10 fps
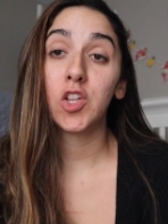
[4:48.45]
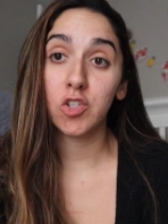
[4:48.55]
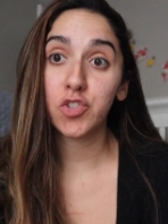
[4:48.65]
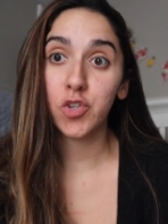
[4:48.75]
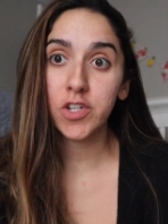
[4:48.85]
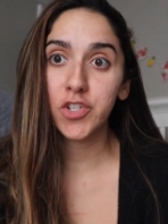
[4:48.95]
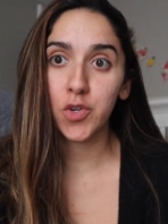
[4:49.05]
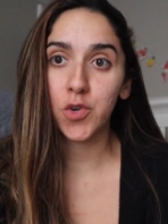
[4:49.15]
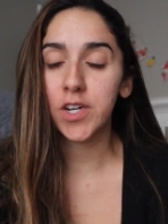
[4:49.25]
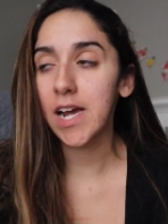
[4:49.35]
story
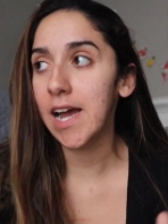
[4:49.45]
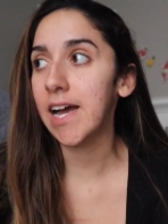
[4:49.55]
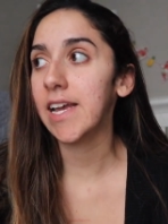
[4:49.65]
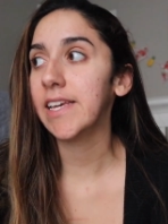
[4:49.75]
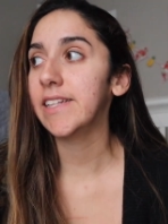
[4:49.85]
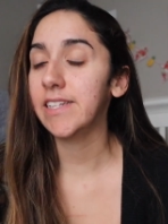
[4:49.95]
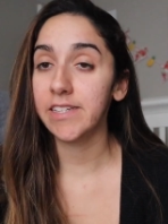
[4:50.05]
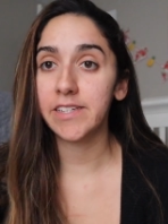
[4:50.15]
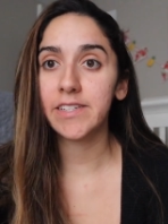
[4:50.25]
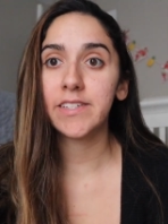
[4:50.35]
short, I
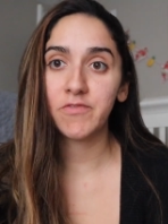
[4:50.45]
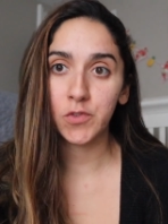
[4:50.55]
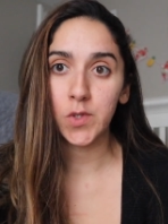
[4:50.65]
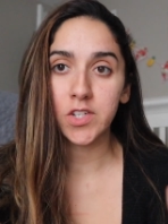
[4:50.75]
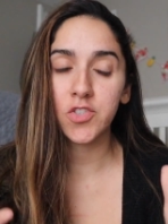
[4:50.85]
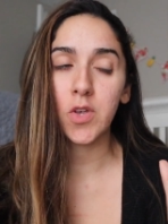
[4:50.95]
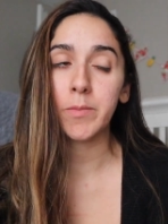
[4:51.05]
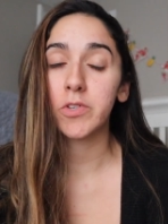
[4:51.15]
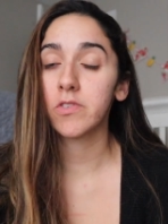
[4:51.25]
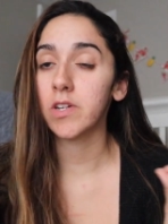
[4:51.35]
deleted the footage, so I'm
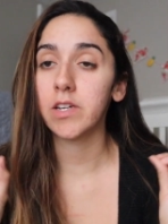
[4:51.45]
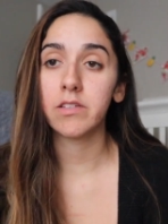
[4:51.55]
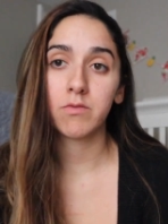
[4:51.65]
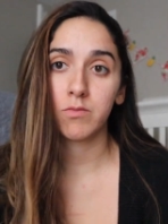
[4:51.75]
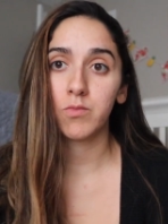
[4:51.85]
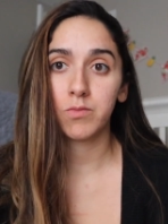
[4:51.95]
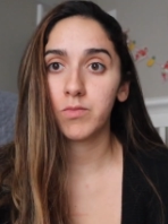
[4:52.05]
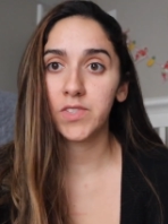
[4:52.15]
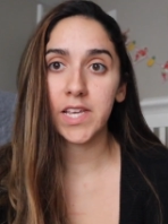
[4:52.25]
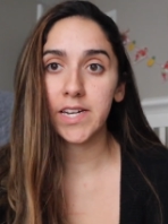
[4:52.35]
just gonna
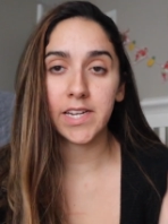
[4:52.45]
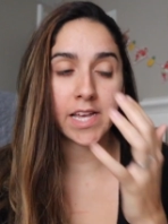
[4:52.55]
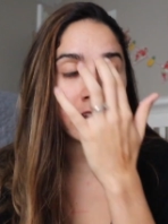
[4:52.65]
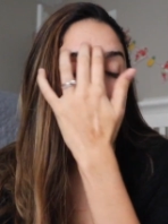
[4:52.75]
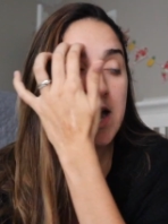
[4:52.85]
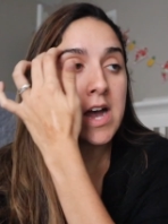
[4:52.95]
say it again.